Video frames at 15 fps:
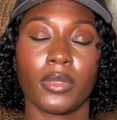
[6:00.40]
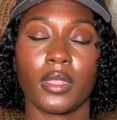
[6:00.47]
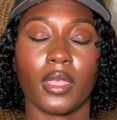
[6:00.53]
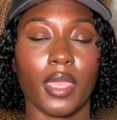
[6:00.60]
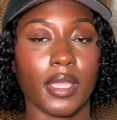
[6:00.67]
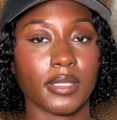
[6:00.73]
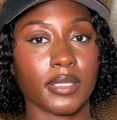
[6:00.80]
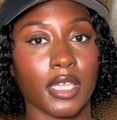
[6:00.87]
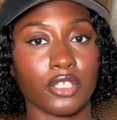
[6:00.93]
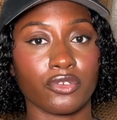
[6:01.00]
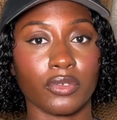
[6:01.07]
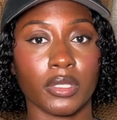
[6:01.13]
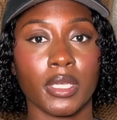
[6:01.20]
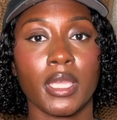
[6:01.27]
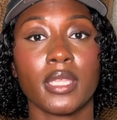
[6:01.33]

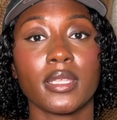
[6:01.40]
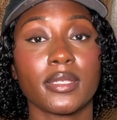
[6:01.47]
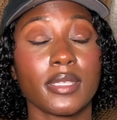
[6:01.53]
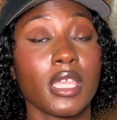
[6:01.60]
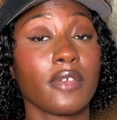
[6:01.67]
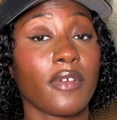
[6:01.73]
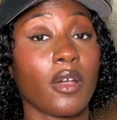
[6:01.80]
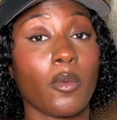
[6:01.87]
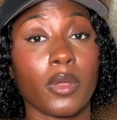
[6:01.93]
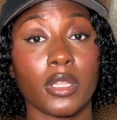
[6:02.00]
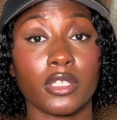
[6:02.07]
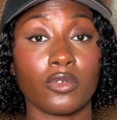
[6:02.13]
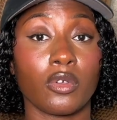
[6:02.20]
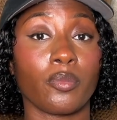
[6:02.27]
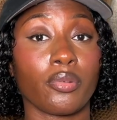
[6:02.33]
etc., to see if I wanted
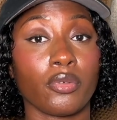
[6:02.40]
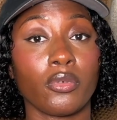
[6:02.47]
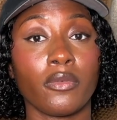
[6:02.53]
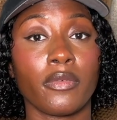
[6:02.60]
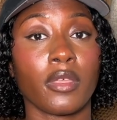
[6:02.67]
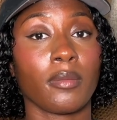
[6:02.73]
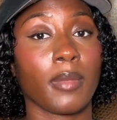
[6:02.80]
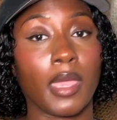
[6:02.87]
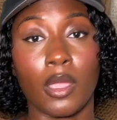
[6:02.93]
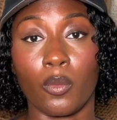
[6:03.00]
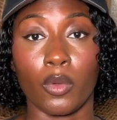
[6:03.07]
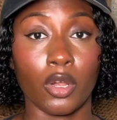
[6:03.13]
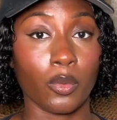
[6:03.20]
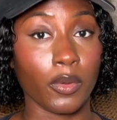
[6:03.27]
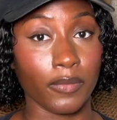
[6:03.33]
to approve them and
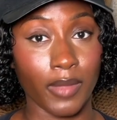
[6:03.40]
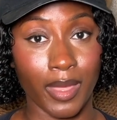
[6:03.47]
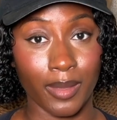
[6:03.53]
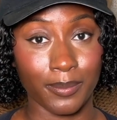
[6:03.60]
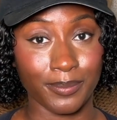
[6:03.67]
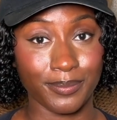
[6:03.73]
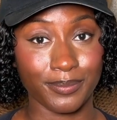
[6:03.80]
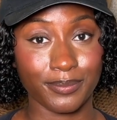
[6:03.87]
work with them.